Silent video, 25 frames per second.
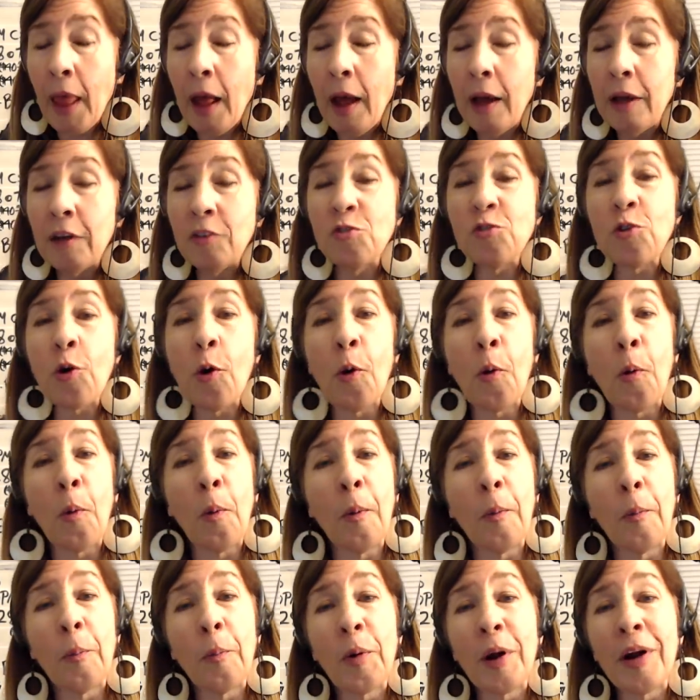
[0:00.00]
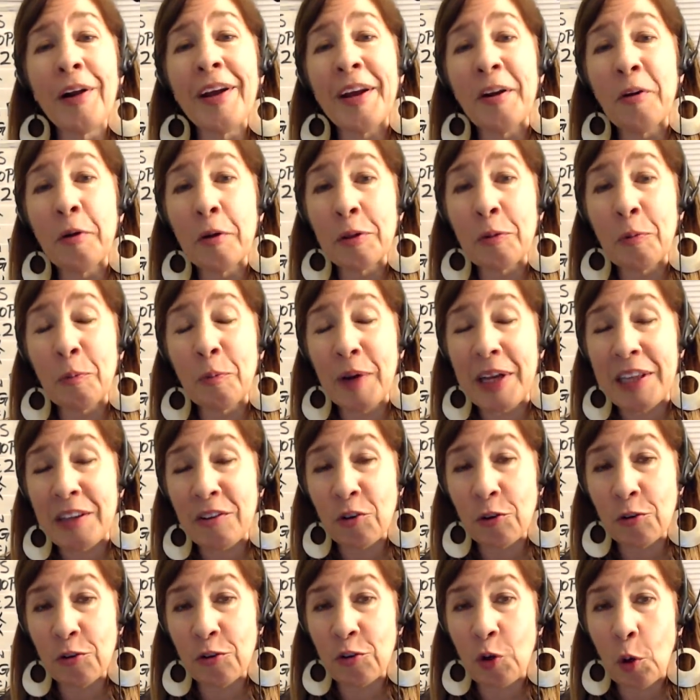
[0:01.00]
So we're here in the
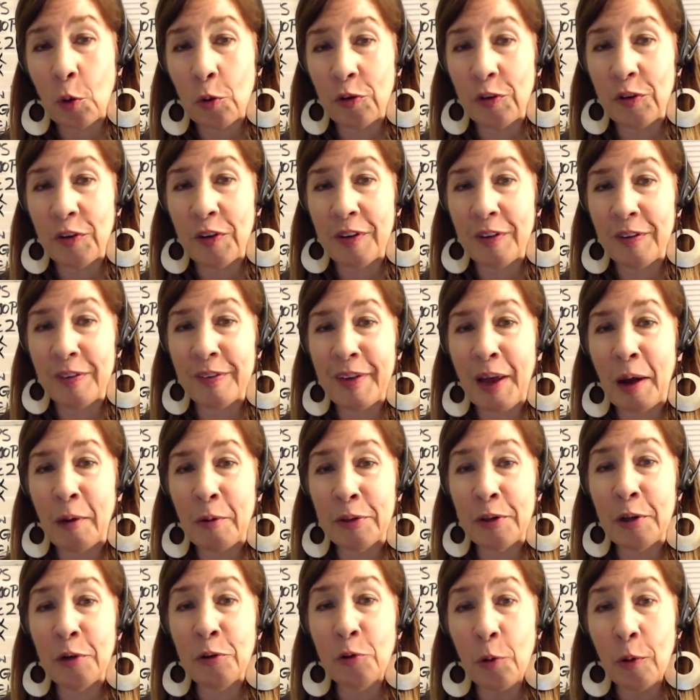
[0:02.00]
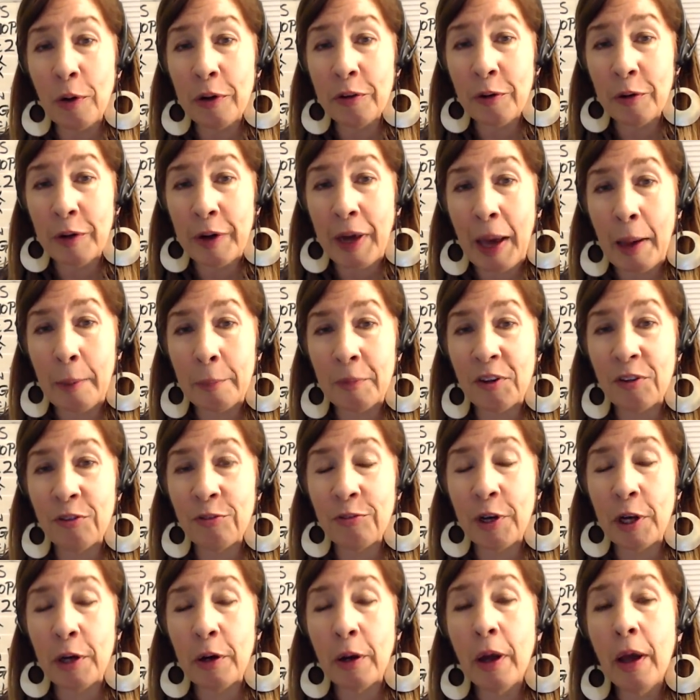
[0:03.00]
winter solstice now in the northern
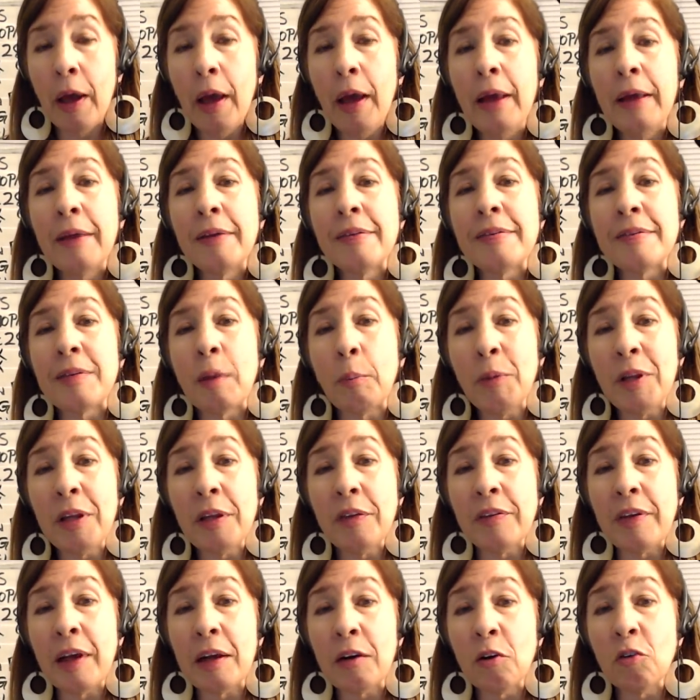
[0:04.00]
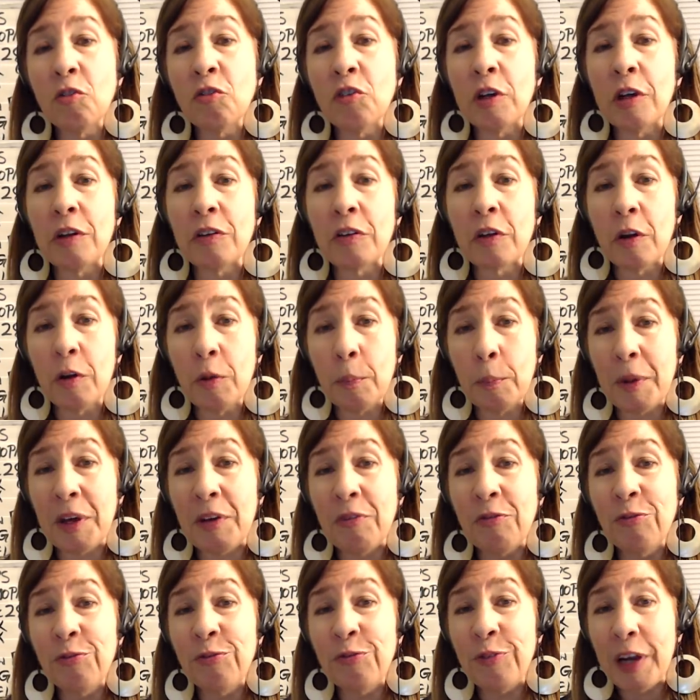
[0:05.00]
hemisphere. Some of this energy is going to be
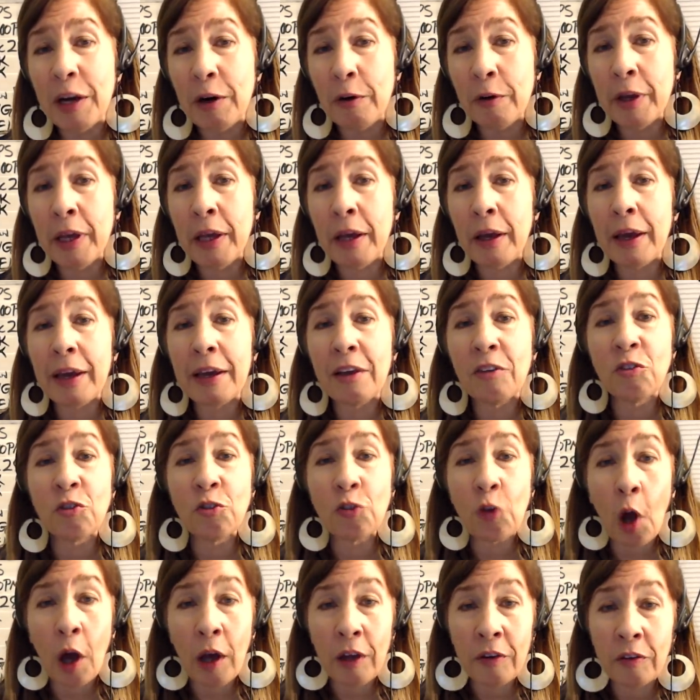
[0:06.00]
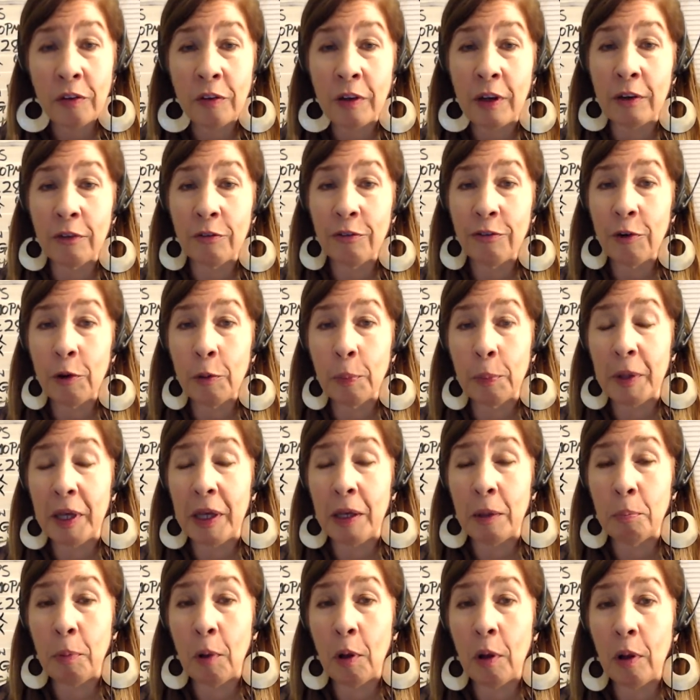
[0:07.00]
very exhausting for
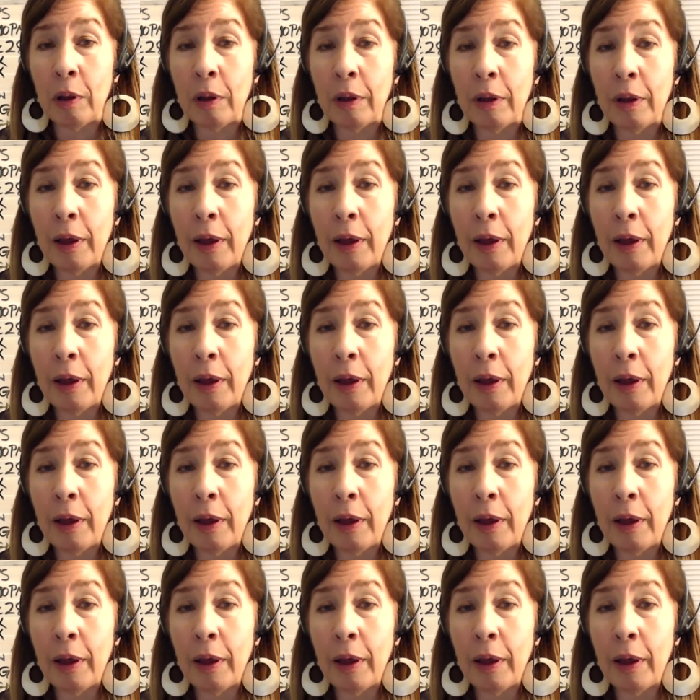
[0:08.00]
people.